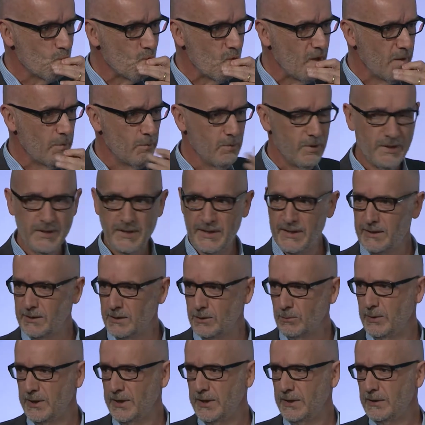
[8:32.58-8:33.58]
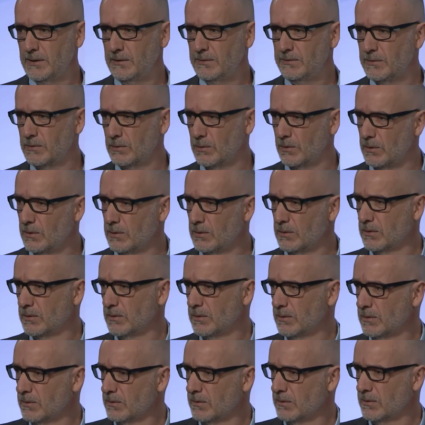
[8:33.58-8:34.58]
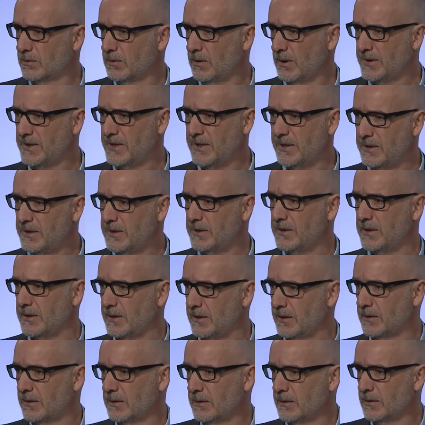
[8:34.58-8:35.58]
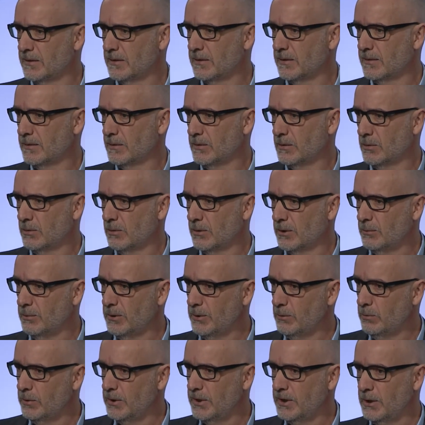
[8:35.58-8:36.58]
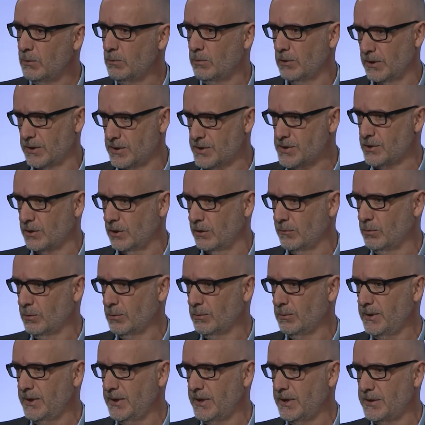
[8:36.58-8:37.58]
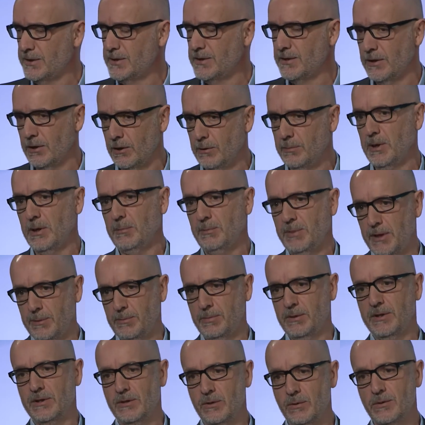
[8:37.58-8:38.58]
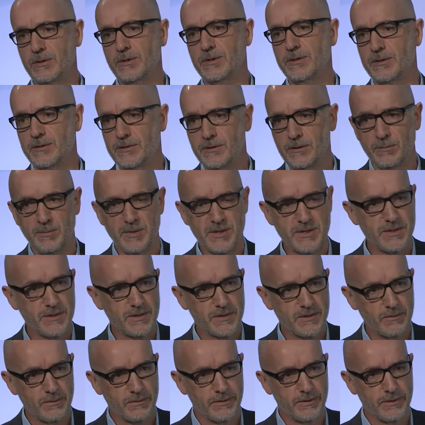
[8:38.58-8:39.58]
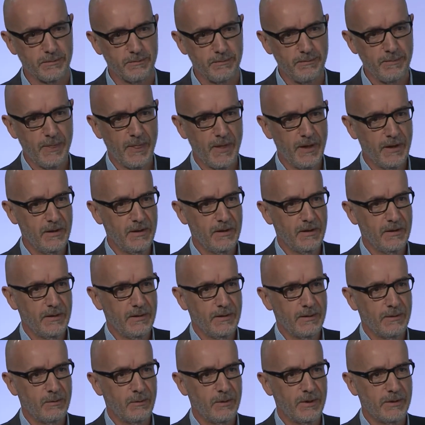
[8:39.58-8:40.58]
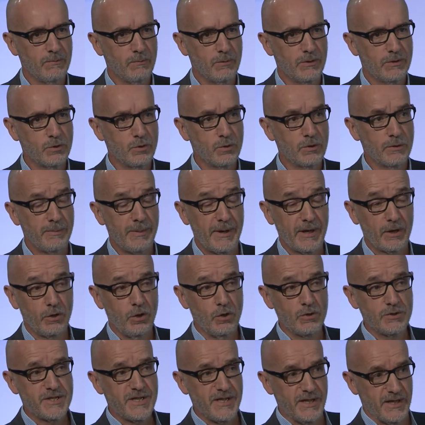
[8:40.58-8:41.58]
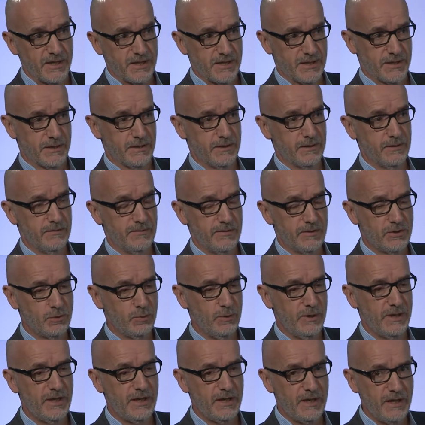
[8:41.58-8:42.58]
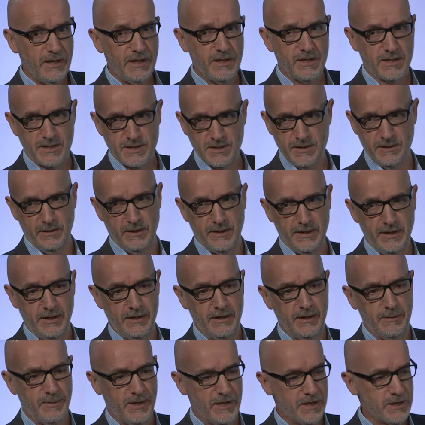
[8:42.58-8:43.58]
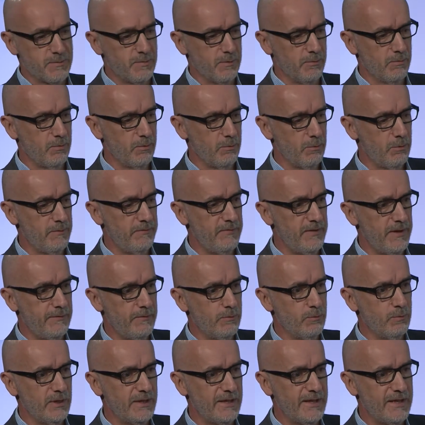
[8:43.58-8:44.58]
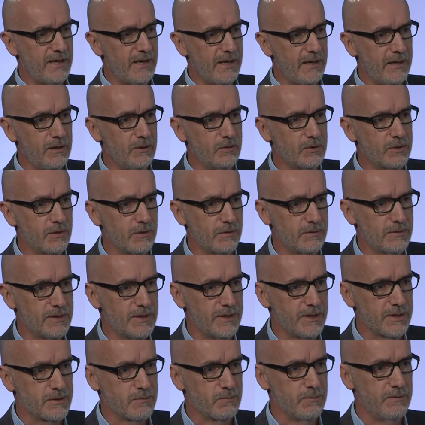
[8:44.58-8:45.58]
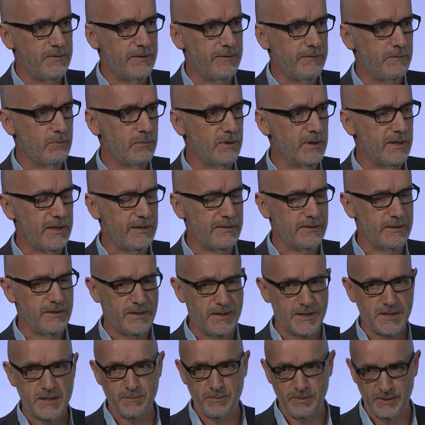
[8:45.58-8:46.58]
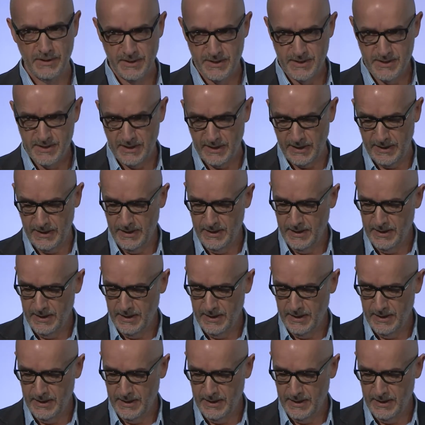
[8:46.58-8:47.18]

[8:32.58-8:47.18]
And what the hell are we here for? Identity. What do we really want to solve? What do we need to know about people in order to do business with them? We talked about context for 20 years in identity management, but we've never really nailed context. We've never really had the discipline to say,